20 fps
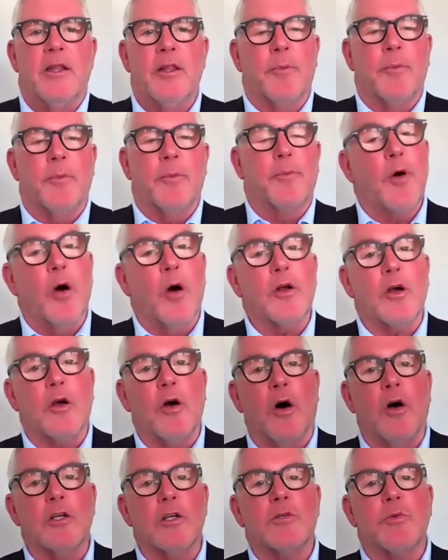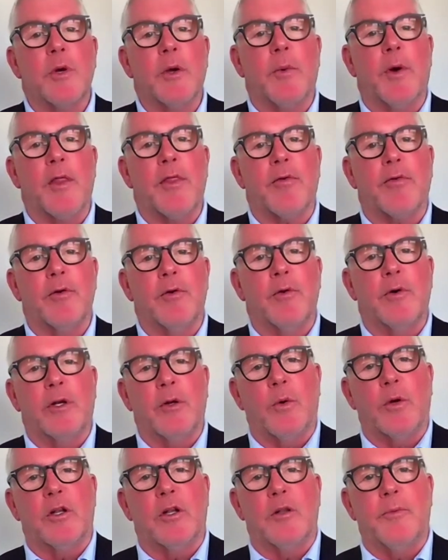The protocols we went through in
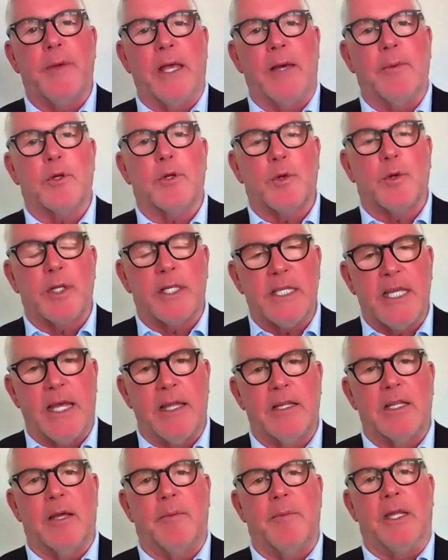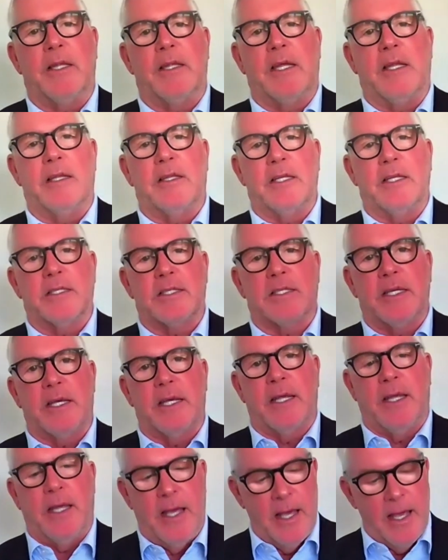order to be able to attend
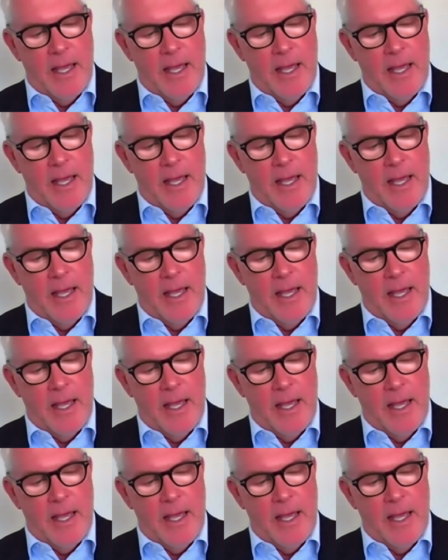WTTC